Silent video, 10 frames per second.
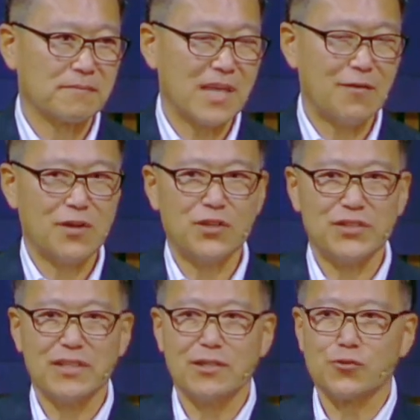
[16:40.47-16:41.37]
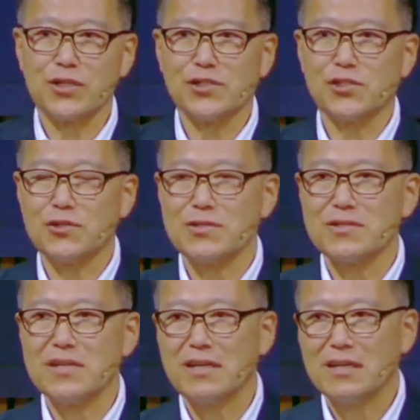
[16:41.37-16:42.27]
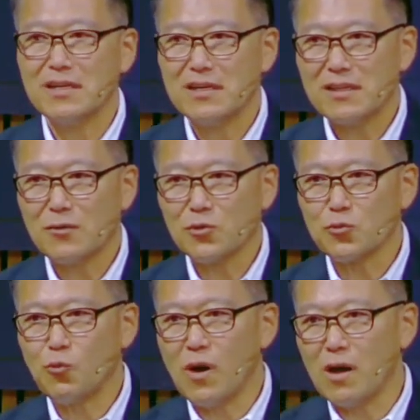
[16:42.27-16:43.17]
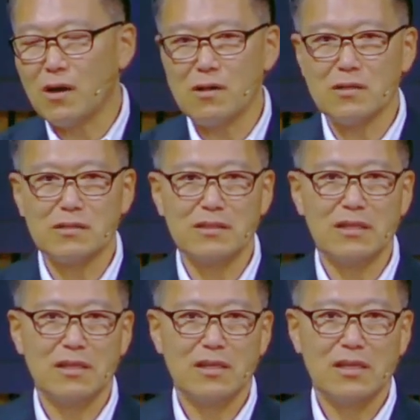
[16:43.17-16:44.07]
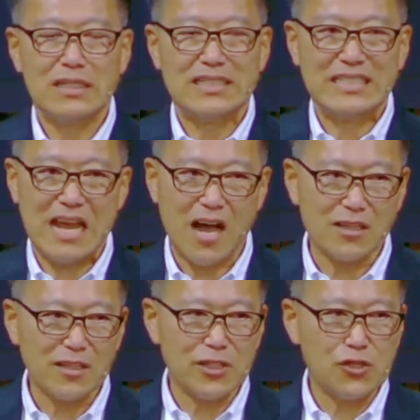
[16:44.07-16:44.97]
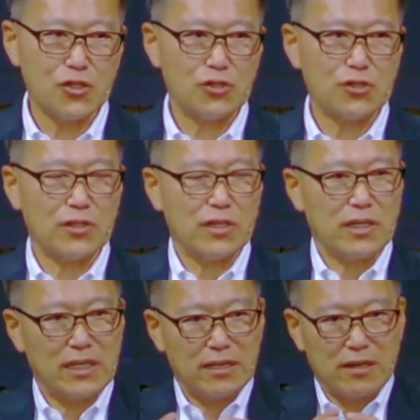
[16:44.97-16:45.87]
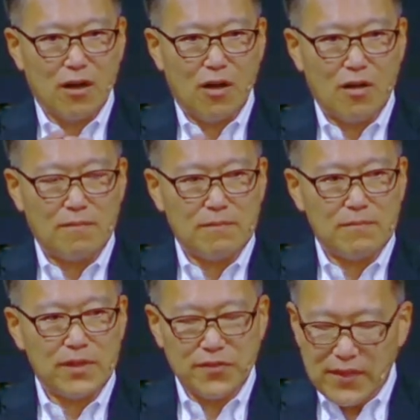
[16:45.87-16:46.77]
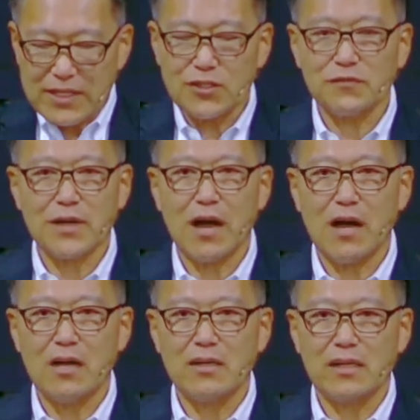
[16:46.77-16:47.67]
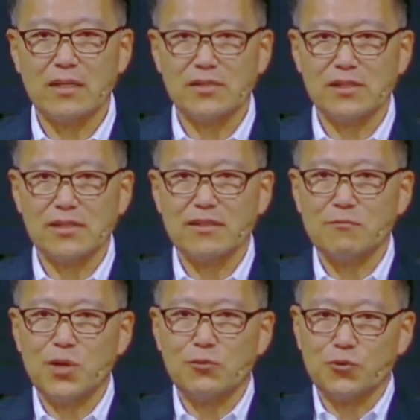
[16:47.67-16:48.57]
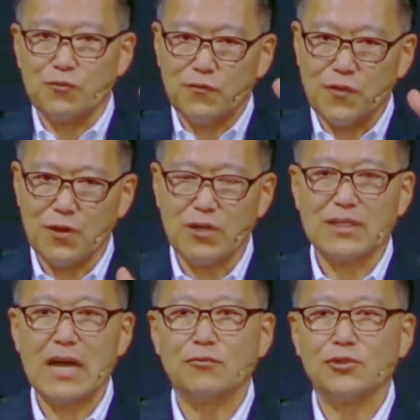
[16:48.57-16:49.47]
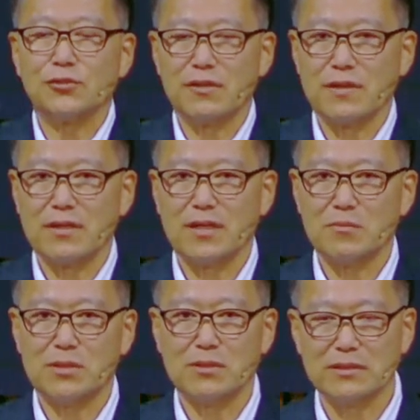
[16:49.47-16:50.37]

Have you ever seen a Christian that was well knowledged in the things of God and yet see someone who's very down to earth and humble?